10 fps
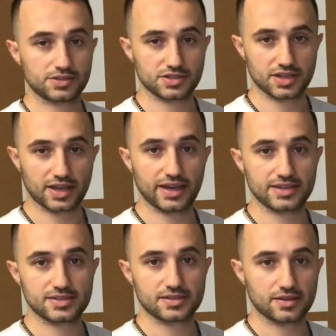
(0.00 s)
just in
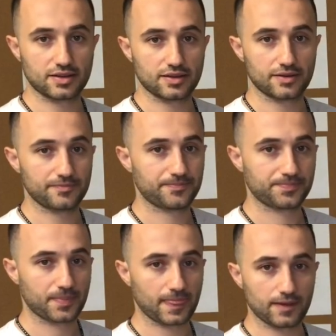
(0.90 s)
case
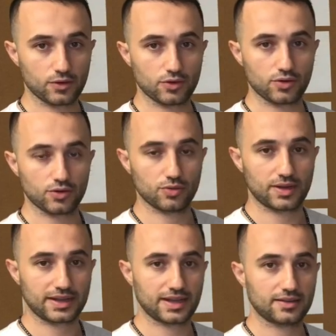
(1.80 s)
you
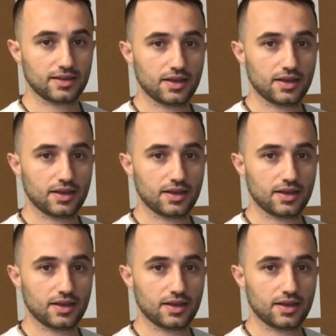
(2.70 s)
might get